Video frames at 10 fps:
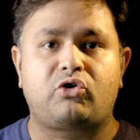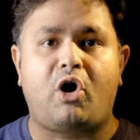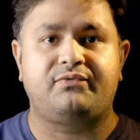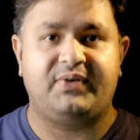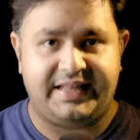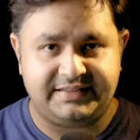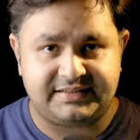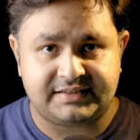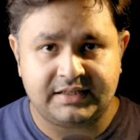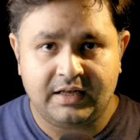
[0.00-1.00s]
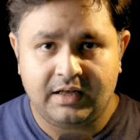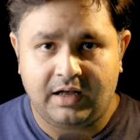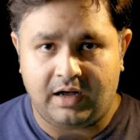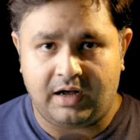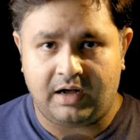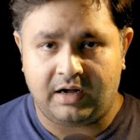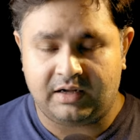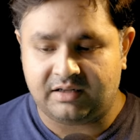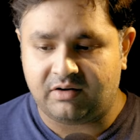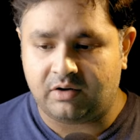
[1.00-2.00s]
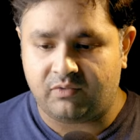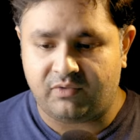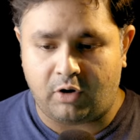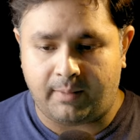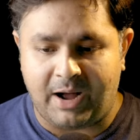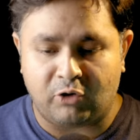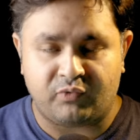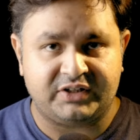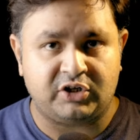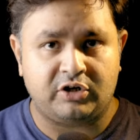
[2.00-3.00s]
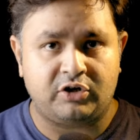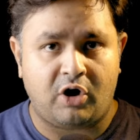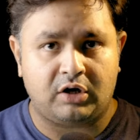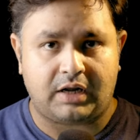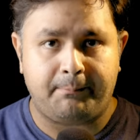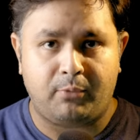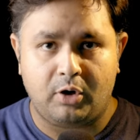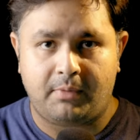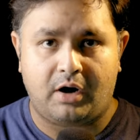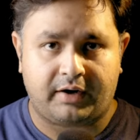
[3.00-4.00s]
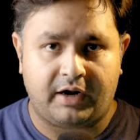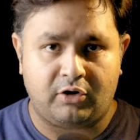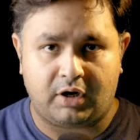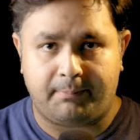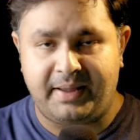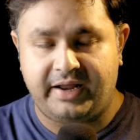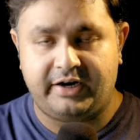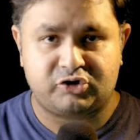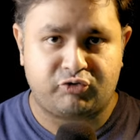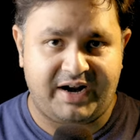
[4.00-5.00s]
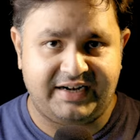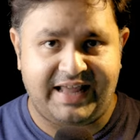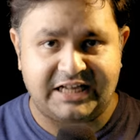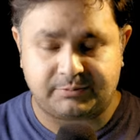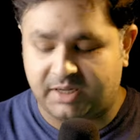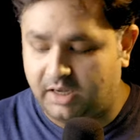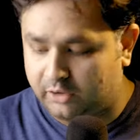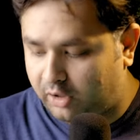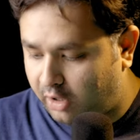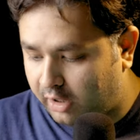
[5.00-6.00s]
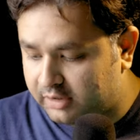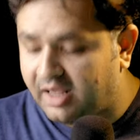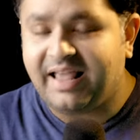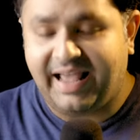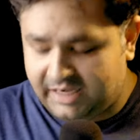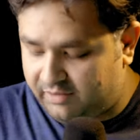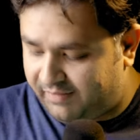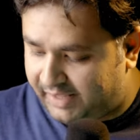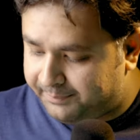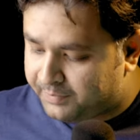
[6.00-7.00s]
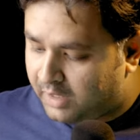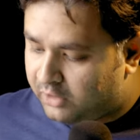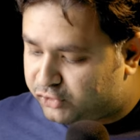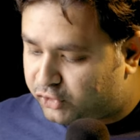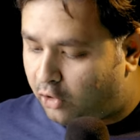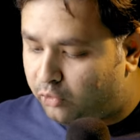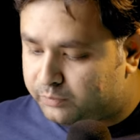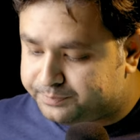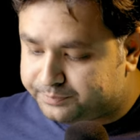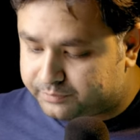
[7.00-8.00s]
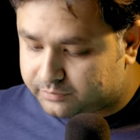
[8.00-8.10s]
confidence uh, about whether or not a bull market or a bearish trend has begun or not. Anyway, so